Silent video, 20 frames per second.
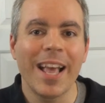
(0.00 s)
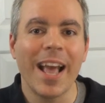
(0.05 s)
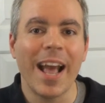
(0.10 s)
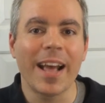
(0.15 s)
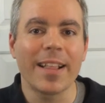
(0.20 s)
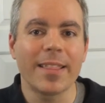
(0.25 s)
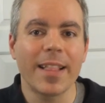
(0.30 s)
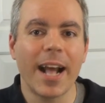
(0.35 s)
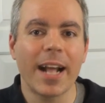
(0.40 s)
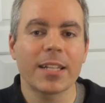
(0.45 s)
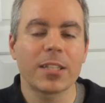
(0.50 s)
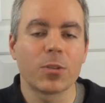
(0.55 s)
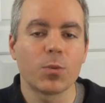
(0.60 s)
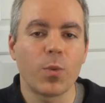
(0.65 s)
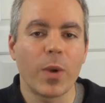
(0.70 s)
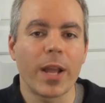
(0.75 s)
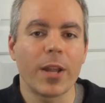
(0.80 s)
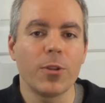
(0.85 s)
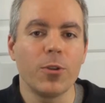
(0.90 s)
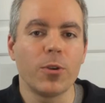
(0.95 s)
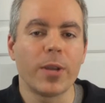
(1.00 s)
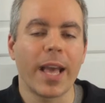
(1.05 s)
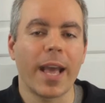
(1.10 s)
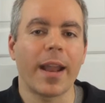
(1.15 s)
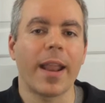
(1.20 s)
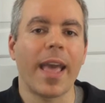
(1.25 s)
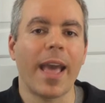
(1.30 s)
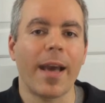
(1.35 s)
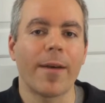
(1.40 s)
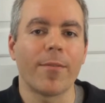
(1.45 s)
and that's when you
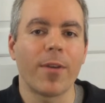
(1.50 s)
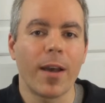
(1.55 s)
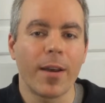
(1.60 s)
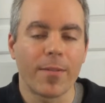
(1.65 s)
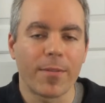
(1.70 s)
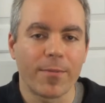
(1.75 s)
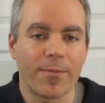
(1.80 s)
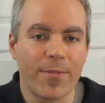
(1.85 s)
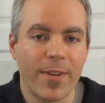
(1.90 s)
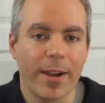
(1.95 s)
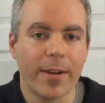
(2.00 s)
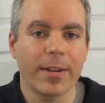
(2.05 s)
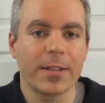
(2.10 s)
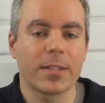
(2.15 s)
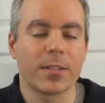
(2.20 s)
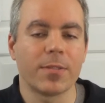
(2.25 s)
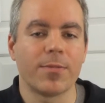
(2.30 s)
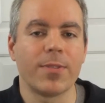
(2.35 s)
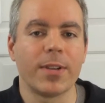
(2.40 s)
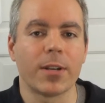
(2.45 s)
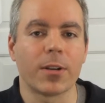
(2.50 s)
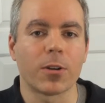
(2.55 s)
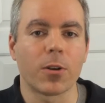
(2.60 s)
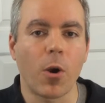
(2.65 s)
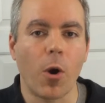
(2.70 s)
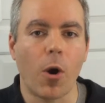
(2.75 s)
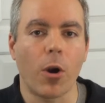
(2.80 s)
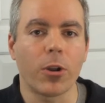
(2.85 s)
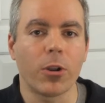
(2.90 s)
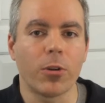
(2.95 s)
can have very severe
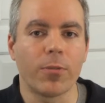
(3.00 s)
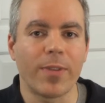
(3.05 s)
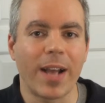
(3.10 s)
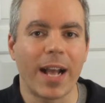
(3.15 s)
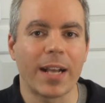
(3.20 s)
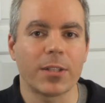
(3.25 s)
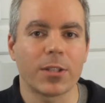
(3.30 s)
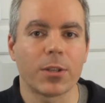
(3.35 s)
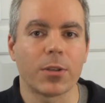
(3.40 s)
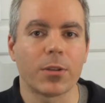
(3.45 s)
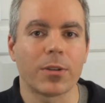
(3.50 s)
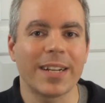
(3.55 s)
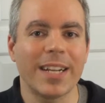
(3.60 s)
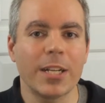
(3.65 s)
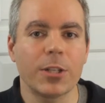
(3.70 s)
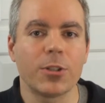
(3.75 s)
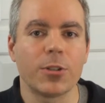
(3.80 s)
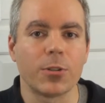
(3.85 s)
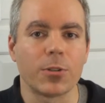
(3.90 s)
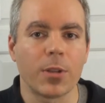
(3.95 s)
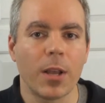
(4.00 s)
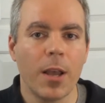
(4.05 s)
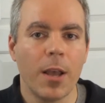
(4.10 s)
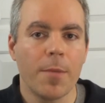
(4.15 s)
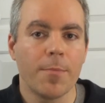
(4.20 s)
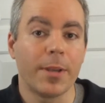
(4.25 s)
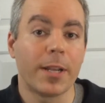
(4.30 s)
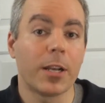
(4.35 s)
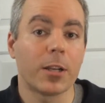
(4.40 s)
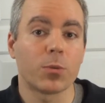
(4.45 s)
cardiovascular issues.
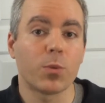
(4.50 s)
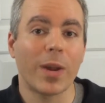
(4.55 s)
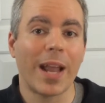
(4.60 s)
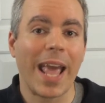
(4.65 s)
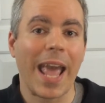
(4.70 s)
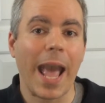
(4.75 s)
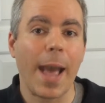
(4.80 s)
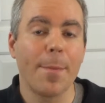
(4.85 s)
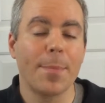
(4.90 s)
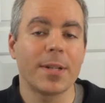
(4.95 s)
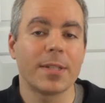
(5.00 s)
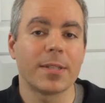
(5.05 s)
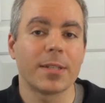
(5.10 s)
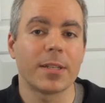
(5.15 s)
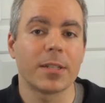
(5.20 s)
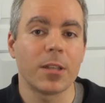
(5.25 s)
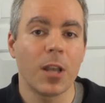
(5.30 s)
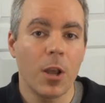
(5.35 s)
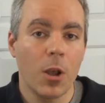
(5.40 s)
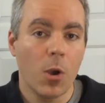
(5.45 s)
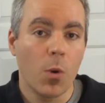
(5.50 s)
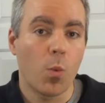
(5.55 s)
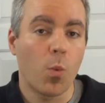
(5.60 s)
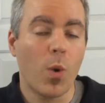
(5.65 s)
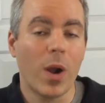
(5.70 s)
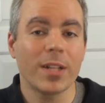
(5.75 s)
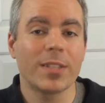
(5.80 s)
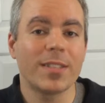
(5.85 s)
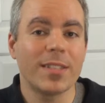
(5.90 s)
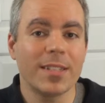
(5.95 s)
Because what happens is,
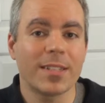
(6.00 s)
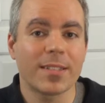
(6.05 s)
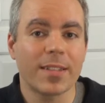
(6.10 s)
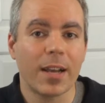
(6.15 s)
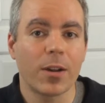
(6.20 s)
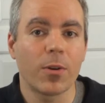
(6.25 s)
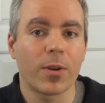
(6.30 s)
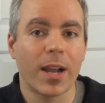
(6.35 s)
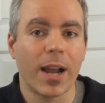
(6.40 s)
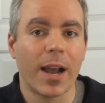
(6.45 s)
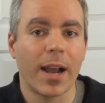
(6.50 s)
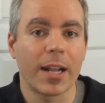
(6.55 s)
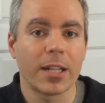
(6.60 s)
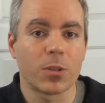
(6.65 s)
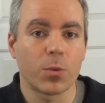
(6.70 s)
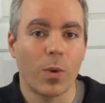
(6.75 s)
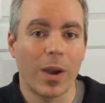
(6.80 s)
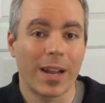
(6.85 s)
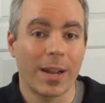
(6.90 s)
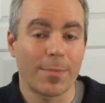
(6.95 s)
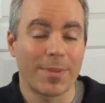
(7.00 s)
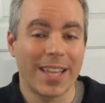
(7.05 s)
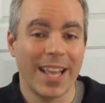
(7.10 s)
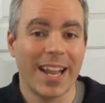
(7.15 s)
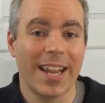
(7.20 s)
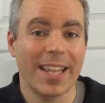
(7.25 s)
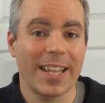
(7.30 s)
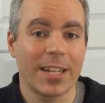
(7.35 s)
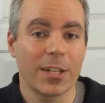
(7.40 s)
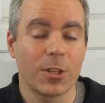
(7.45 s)
once these cytokines wind up
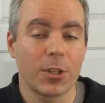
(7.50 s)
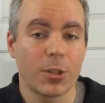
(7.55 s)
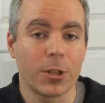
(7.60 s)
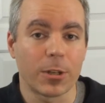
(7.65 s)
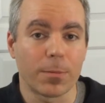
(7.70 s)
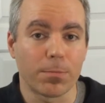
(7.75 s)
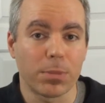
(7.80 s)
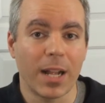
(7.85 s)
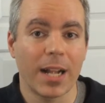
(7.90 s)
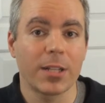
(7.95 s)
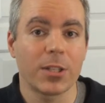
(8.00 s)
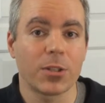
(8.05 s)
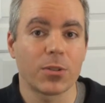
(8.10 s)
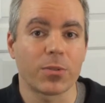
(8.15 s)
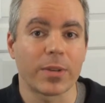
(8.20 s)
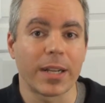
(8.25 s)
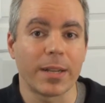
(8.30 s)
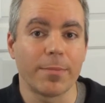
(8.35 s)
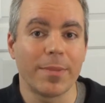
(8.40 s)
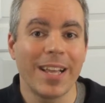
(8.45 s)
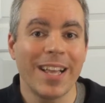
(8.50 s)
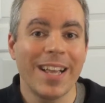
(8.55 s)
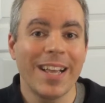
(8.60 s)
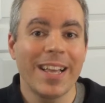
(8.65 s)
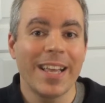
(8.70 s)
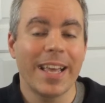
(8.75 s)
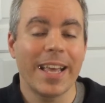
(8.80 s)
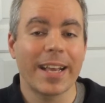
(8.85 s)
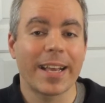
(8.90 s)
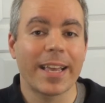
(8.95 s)
getting into your bloodstream,
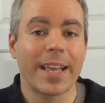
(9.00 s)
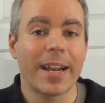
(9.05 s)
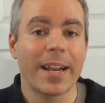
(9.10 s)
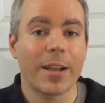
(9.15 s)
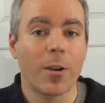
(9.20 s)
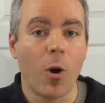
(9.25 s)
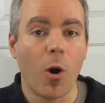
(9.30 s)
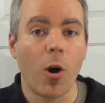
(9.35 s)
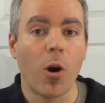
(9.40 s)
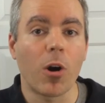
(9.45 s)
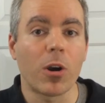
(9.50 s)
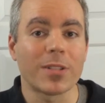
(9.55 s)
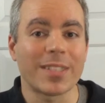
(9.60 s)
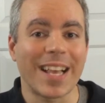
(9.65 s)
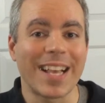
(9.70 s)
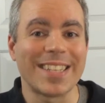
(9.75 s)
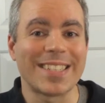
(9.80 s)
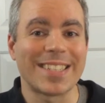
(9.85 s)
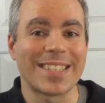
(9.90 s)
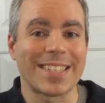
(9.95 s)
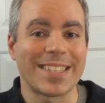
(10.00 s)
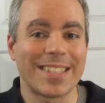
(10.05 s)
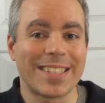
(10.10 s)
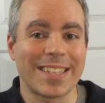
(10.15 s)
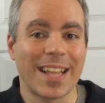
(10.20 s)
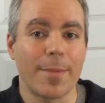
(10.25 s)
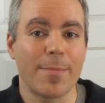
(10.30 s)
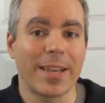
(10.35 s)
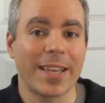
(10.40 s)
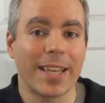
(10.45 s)
it can cause a
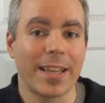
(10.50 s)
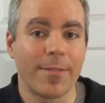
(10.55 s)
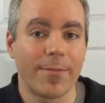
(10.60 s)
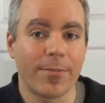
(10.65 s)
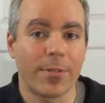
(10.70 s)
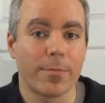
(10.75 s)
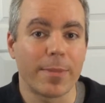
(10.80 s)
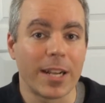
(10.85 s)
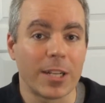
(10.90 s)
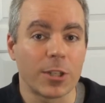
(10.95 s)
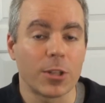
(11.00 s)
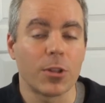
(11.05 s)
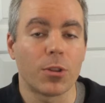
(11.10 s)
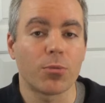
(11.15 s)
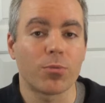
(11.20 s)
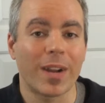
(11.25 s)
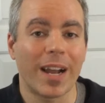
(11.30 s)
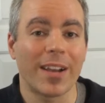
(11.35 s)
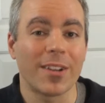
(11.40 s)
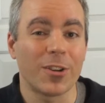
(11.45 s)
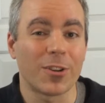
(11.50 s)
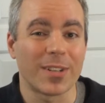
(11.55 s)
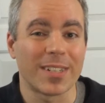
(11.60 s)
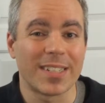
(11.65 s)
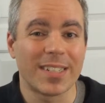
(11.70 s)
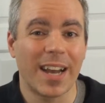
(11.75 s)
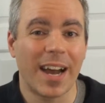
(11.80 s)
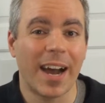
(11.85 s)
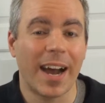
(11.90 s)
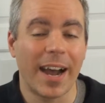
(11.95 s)
systemic inflammation throughout your
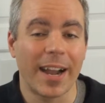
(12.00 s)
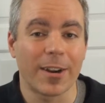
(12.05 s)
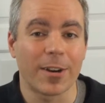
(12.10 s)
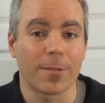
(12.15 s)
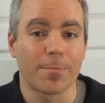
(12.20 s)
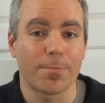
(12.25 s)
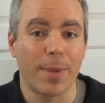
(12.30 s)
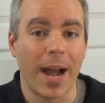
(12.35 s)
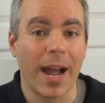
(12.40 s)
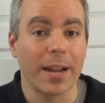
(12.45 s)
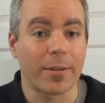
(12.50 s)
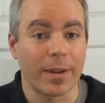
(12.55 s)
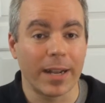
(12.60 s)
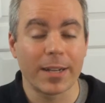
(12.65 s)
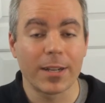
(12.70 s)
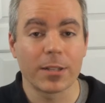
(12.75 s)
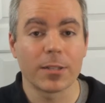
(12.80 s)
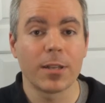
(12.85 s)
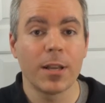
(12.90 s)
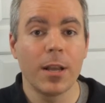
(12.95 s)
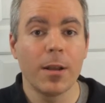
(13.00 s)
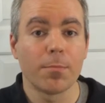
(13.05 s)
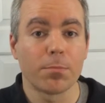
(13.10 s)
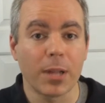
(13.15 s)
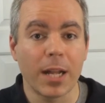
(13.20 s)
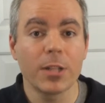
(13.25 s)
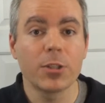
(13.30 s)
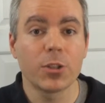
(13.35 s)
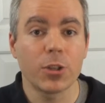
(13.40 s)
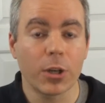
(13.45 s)
entire body, right? Because
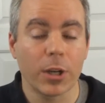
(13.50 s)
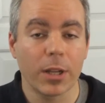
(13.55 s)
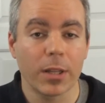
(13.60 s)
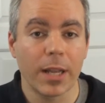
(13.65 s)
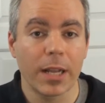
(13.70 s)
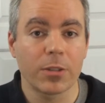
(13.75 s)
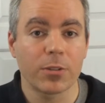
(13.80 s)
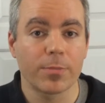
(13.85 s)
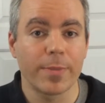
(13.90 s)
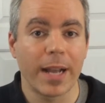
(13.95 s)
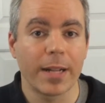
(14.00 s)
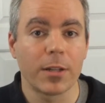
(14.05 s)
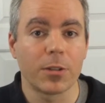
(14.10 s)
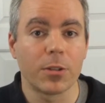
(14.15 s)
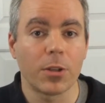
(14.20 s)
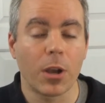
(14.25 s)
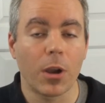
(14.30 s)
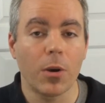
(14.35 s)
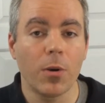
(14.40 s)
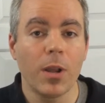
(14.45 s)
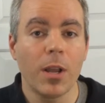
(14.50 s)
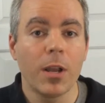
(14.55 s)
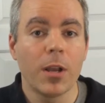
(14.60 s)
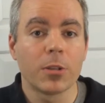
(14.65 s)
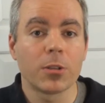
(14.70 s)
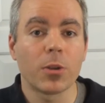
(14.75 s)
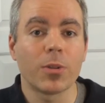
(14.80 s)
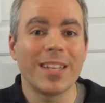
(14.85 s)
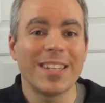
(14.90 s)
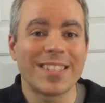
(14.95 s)
blood circulates from head to toe,
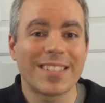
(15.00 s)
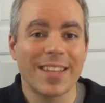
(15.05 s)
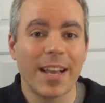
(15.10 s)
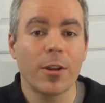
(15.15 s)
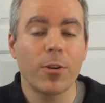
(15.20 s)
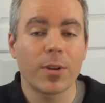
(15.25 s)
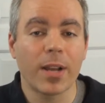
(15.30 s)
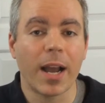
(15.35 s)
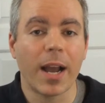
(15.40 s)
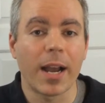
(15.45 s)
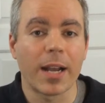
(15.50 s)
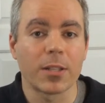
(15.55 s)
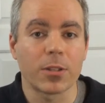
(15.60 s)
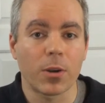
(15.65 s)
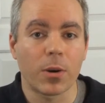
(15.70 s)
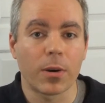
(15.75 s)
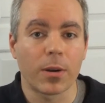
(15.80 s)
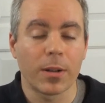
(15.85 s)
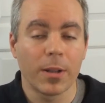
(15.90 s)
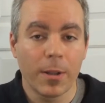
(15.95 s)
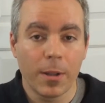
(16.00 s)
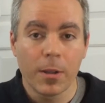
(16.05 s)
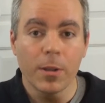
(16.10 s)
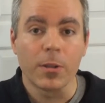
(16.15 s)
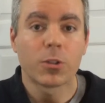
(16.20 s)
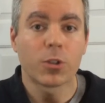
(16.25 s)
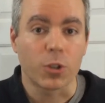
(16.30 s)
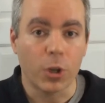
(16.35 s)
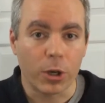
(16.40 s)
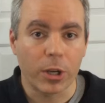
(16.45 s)
so these cytokines are
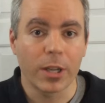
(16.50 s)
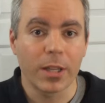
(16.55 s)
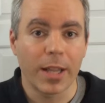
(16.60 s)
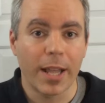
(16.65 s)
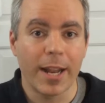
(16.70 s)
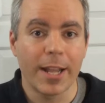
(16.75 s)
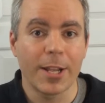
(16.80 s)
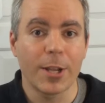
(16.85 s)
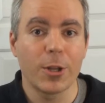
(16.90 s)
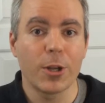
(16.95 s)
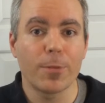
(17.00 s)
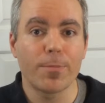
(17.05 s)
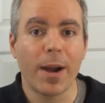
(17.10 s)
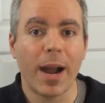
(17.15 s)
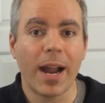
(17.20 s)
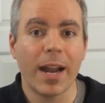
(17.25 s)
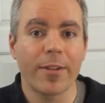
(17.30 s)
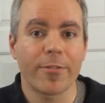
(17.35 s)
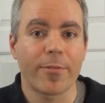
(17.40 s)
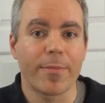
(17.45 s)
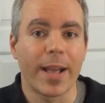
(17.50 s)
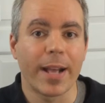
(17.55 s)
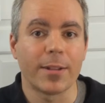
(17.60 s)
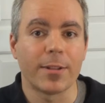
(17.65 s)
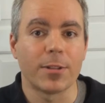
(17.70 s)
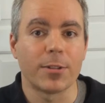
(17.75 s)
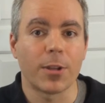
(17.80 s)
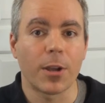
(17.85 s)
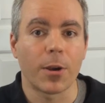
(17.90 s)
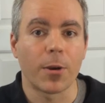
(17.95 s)
circulating in your body from head
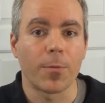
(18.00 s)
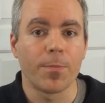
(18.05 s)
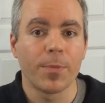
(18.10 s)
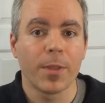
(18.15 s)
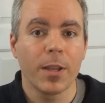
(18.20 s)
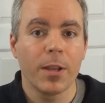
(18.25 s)
to toe.